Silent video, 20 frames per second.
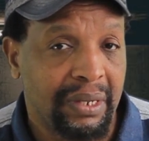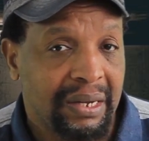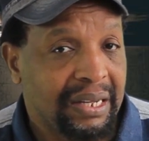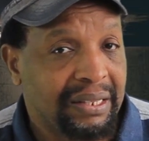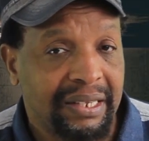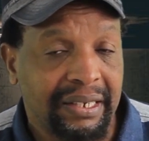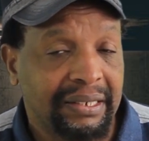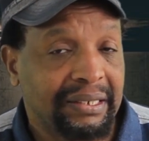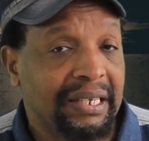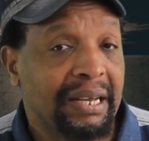
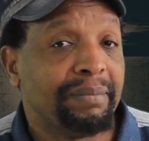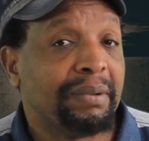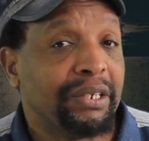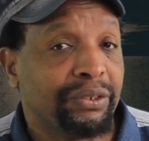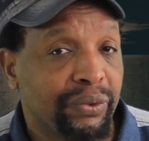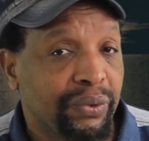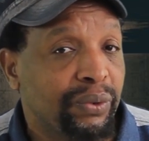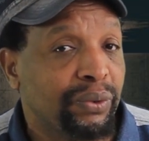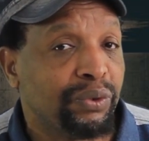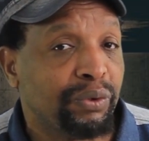and the examiner is
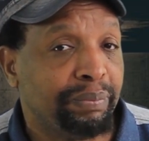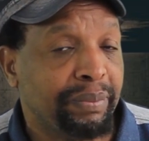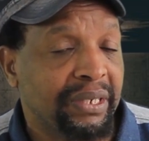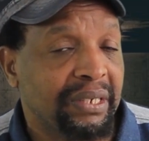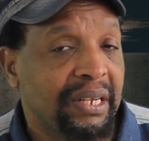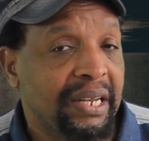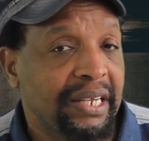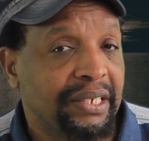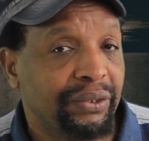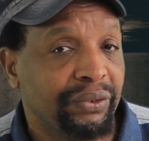not going to
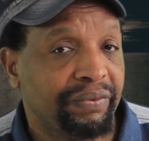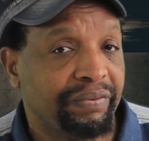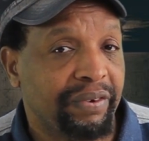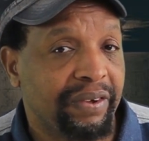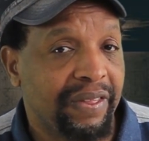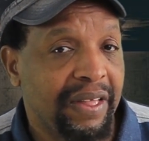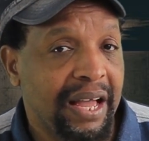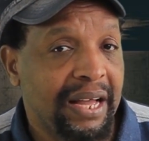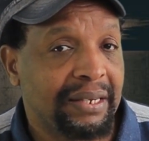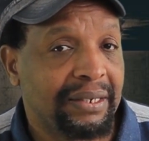penalize you
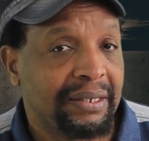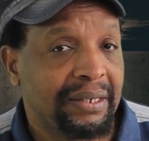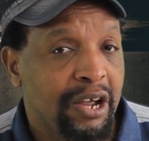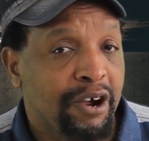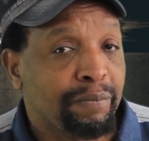for that,